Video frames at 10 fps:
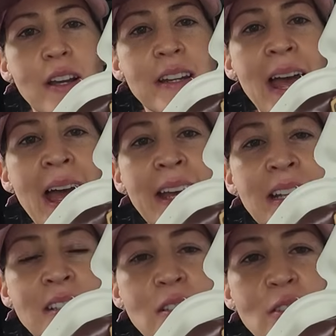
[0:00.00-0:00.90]
and
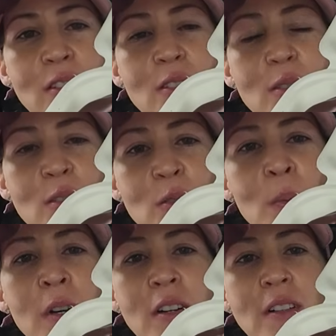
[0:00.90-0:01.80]
hazelnut
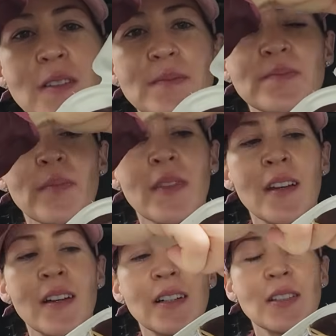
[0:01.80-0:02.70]
swirl.
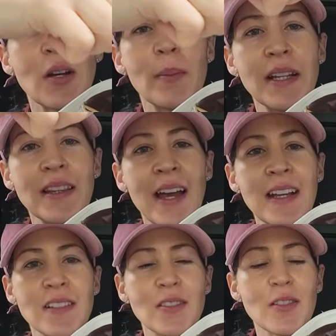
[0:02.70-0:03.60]
So I'm eating the
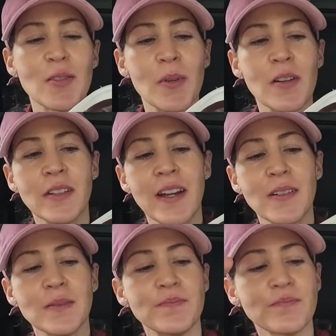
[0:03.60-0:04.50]
hazelnut swirl
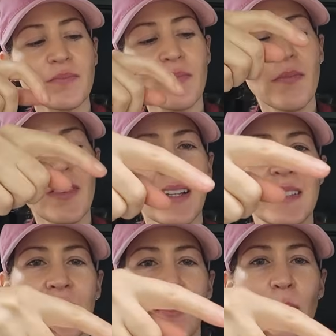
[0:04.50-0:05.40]
now.
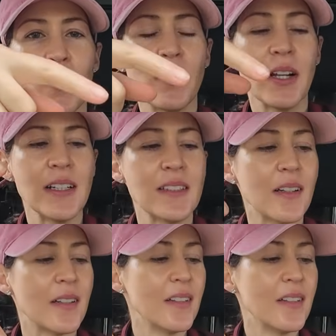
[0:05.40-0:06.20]
Save that one for later.